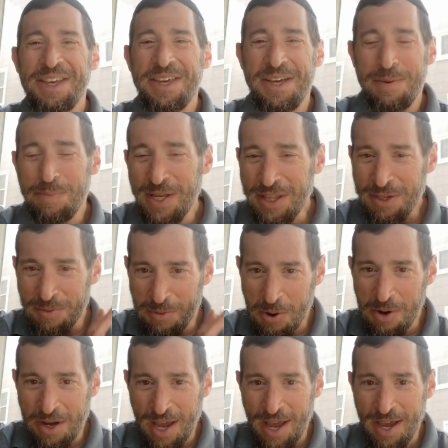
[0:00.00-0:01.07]
You upset the
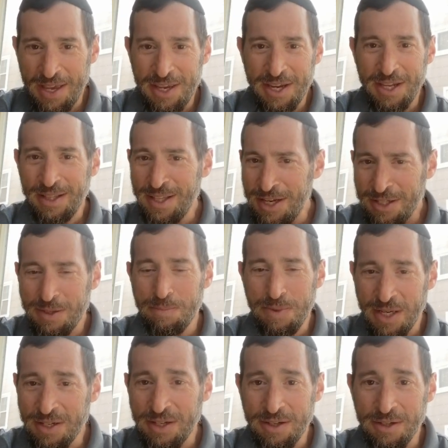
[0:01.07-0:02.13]
wrong guy. It can lead to
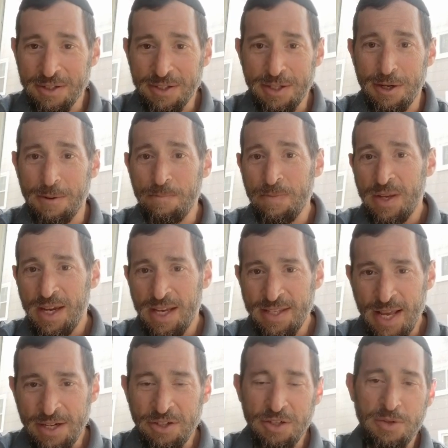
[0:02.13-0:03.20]
big deals. So
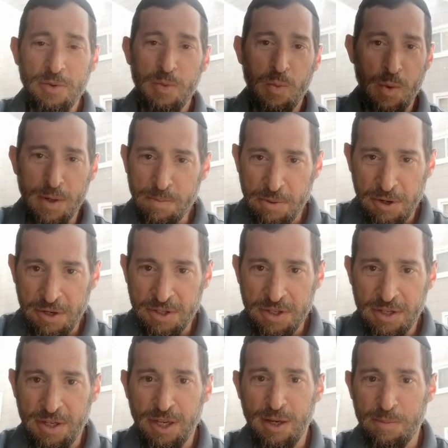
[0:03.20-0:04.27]
it's not just one
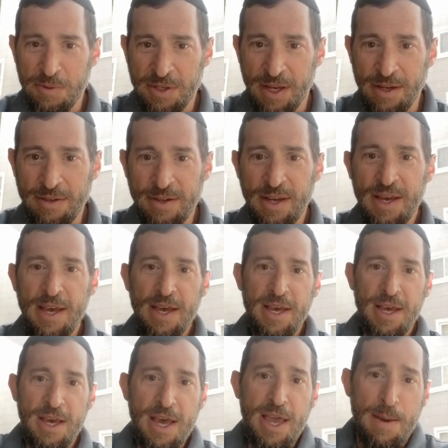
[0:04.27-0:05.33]
person he upset.
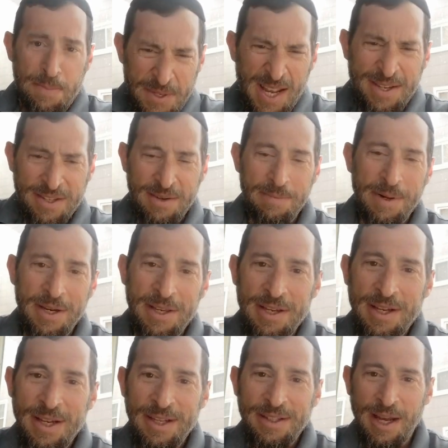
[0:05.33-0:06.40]
He upset
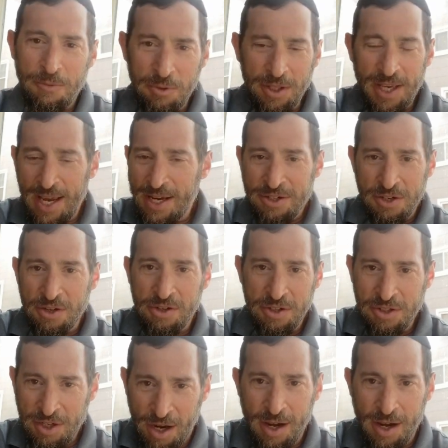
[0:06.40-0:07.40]
somebody that really has a good